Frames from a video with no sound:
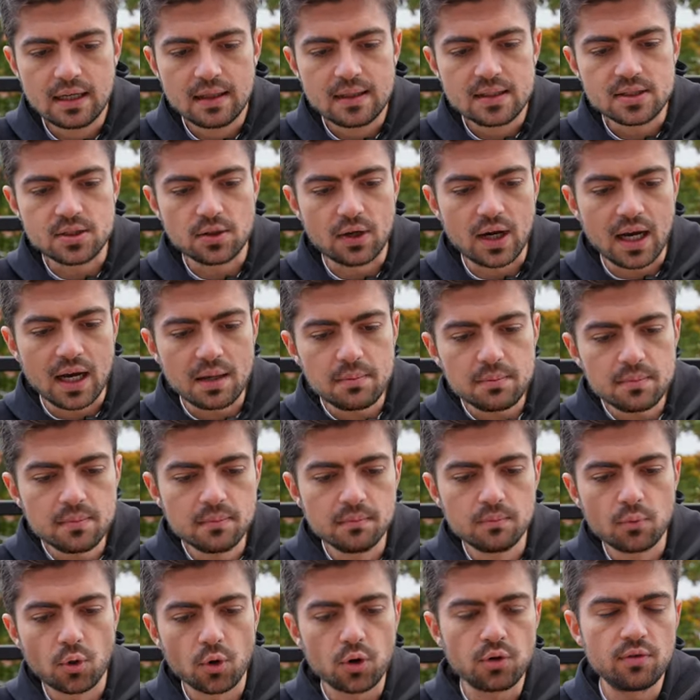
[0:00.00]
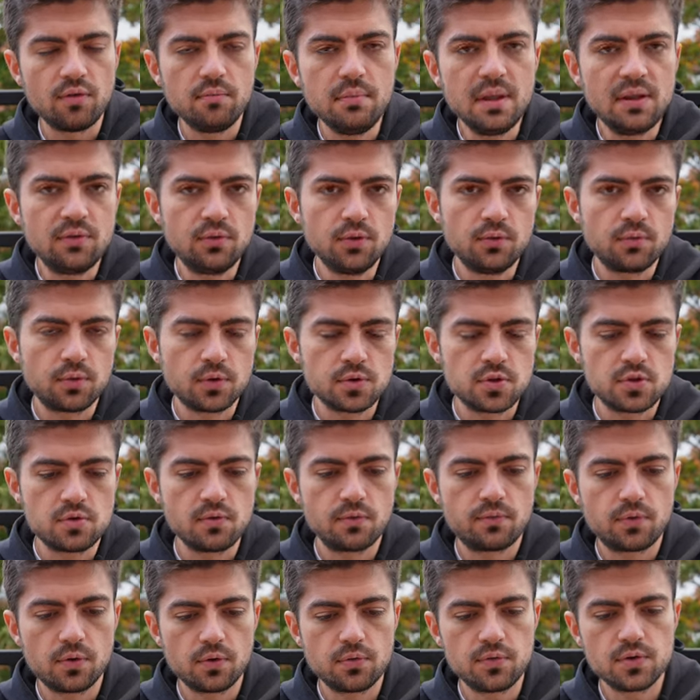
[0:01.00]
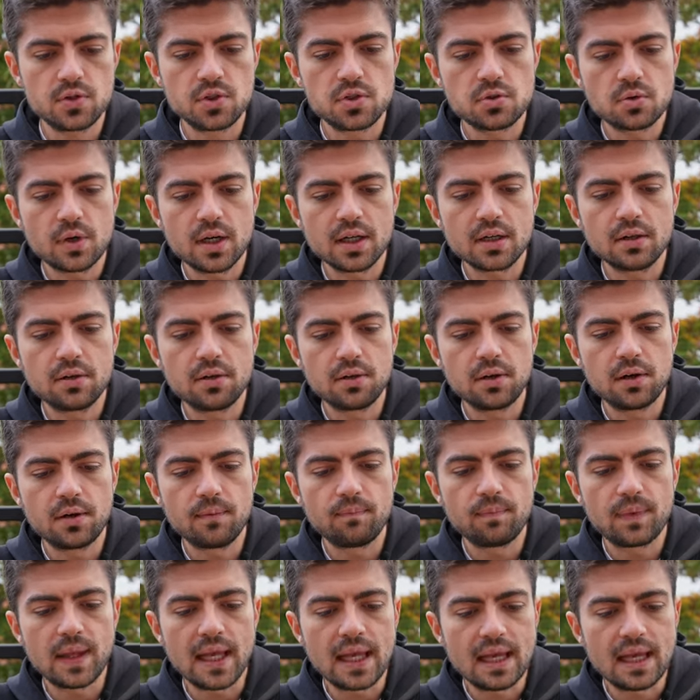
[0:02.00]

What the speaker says: So I'm more of a midfoot forefoot striker,